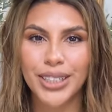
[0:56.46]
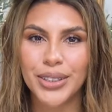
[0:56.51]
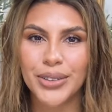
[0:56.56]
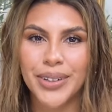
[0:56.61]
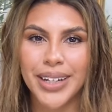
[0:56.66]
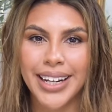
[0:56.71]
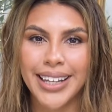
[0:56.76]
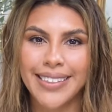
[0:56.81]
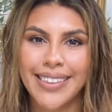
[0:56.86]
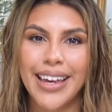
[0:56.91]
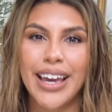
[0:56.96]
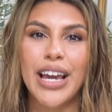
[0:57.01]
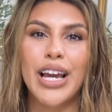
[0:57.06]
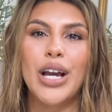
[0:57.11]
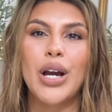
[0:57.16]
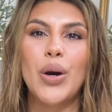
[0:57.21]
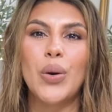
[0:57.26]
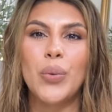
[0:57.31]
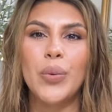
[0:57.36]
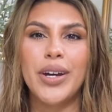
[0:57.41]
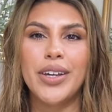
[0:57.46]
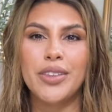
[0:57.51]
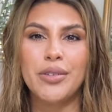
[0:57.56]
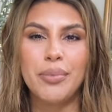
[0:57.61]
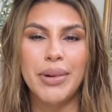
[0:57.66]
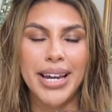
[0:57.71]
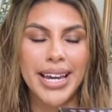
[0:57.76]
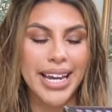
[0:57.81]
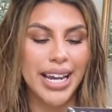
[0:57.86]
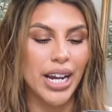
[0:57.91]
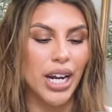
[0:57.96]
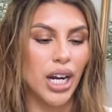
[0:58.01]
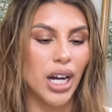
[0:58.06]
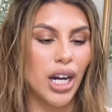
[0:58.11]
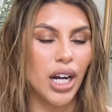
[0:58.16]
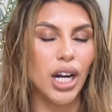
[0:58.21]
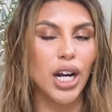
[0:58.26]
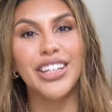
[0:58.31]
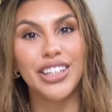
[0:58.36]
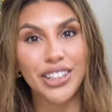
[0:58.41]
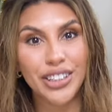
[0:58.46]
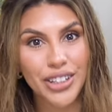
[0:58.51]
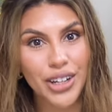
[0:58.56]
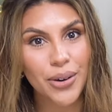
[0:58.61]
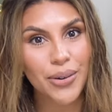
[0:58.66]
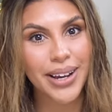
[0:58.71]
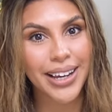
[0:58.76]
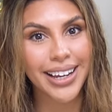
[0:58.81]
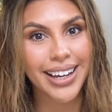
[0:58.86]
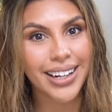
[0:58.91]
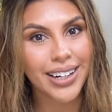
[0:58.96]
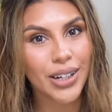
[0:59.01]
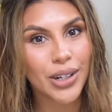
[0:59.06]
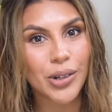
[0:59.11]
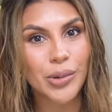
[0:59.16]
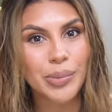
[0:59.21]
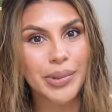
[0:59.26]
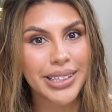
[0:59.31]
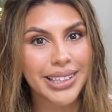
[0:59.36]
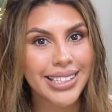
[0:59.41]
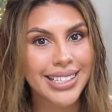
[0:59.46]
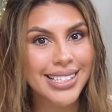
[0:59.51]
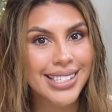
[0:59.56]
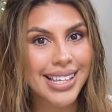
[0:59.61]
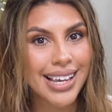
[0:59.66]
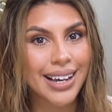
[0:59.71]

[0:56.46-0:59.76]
do anything with my hair, you know I gotta open this